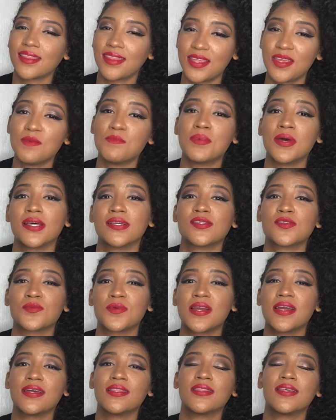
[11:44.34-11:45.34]
the best
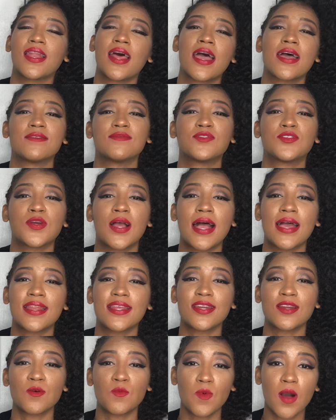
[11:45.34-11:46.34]
red that I have tried
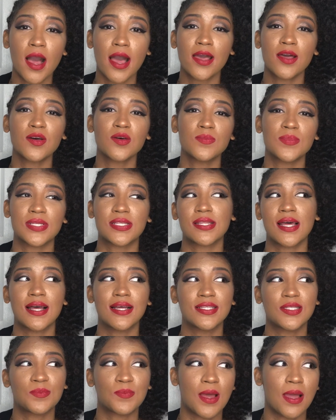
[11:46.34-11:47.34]
in a while,
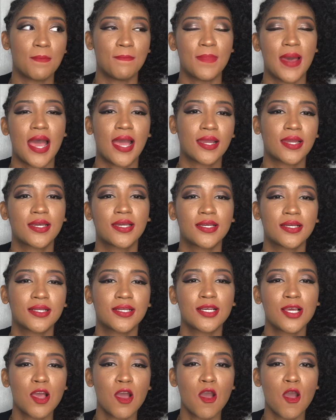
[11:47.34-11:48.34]
besides my MAC
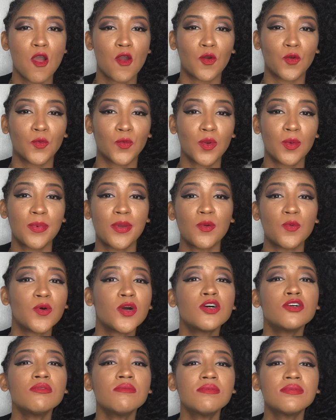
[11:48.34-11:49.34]
Ruby
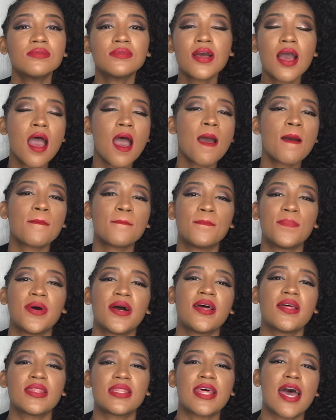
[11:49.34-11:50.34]
Woo,
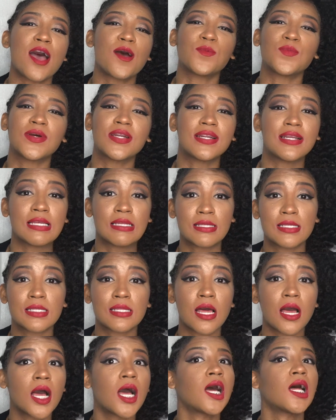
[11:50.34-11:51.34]
but that one is
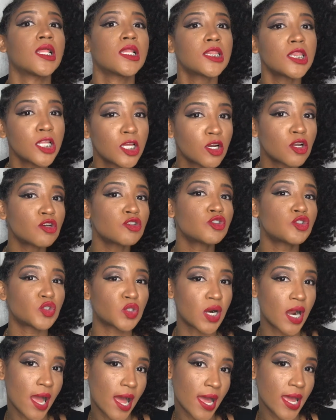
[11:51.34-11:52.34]
a little
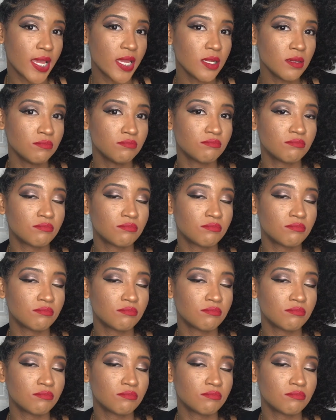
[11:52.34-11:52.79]
dry.